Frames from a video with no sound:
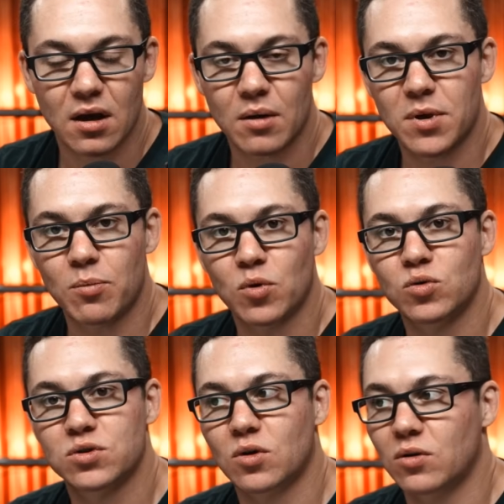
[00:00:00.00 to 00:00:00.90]
people who
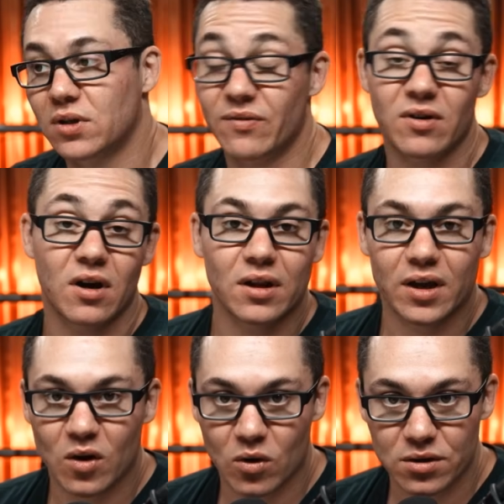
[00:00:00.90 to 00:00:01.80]
sold even
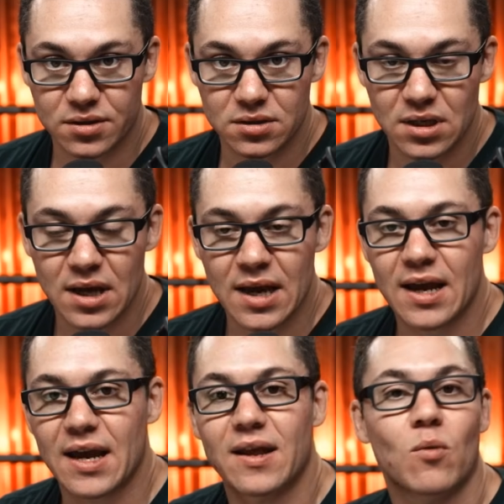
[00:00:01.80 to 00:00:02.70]
online courses,
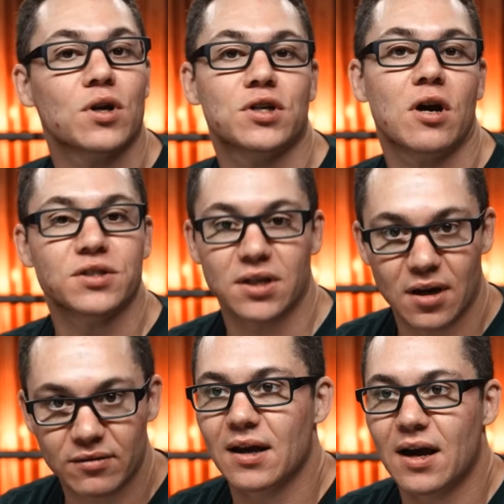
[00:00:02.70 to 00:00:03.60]
and they weren't charging
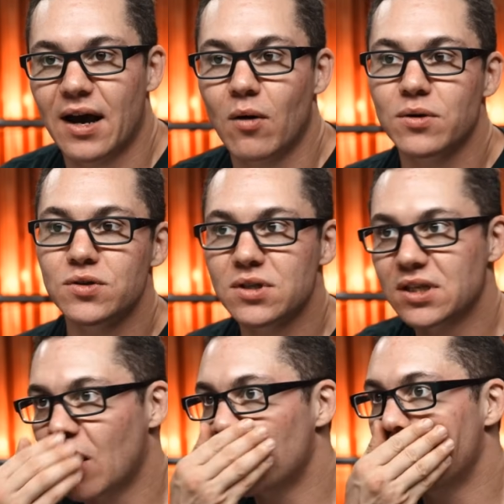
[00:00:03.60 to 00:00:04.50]
enough. I always used to
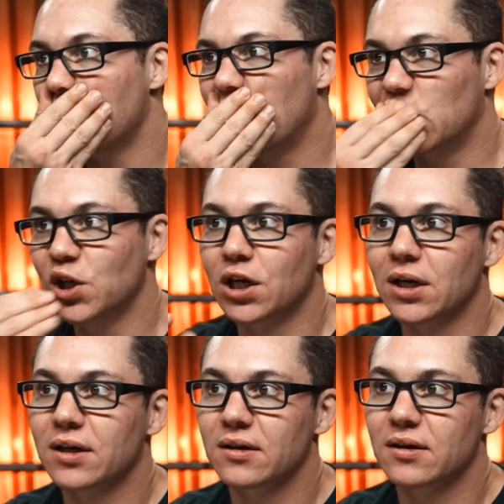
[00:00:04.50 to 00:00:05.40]
tell people, like,
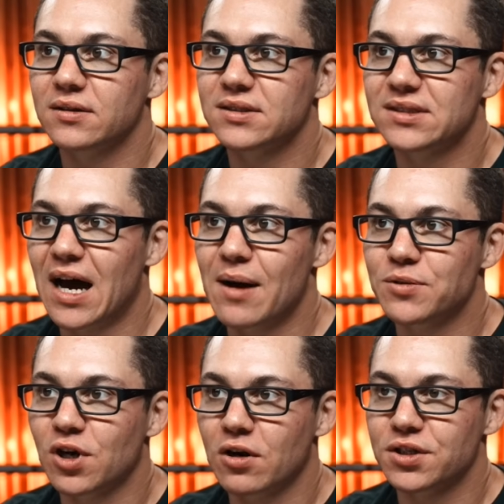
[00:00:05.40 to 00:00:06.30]
look, stop
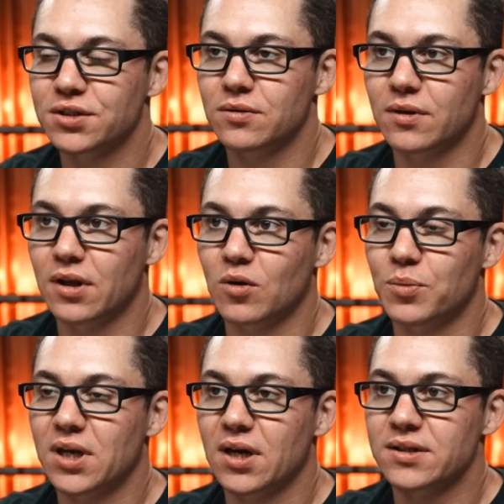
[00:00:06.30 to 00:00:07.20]
charging too little,
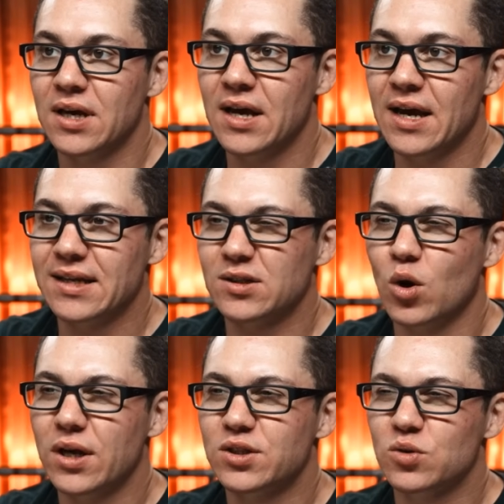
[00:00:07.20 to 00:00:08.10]
because
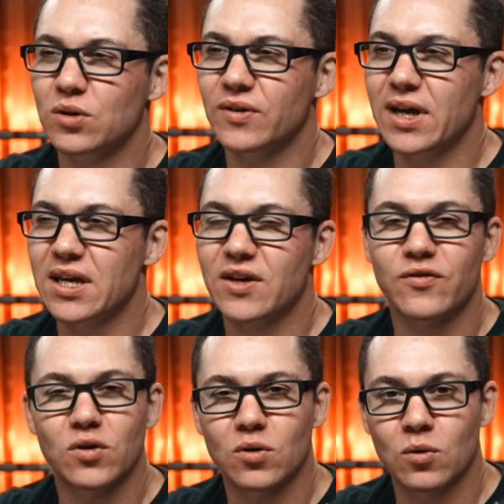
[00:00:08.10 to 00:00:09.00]
it's sort of like
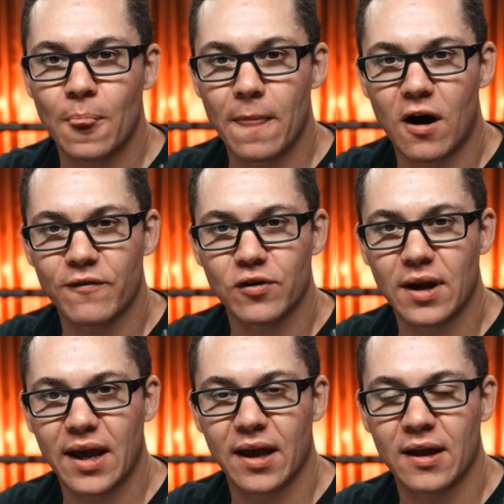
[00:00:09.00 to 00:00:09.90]
if you offered
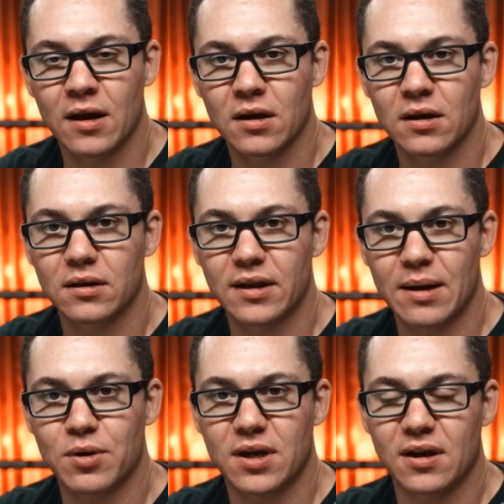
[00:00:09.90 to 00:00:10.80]
a
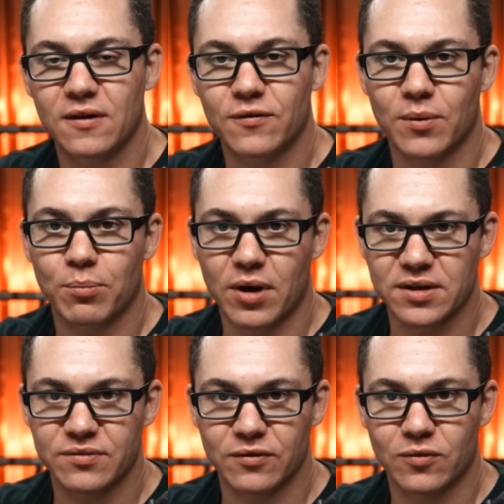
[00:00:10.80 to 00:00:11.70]
Lamborghini for the
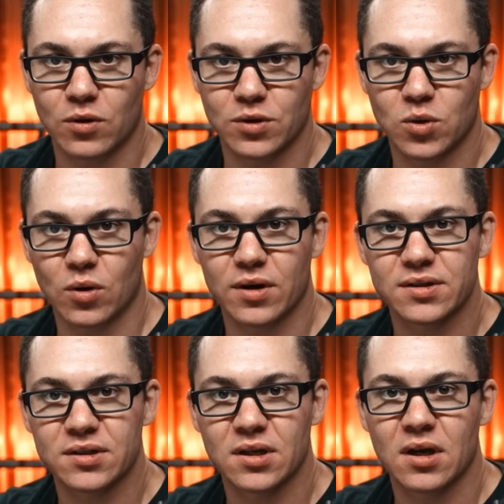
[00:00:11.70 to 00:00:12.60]
price of a Ford Taurus.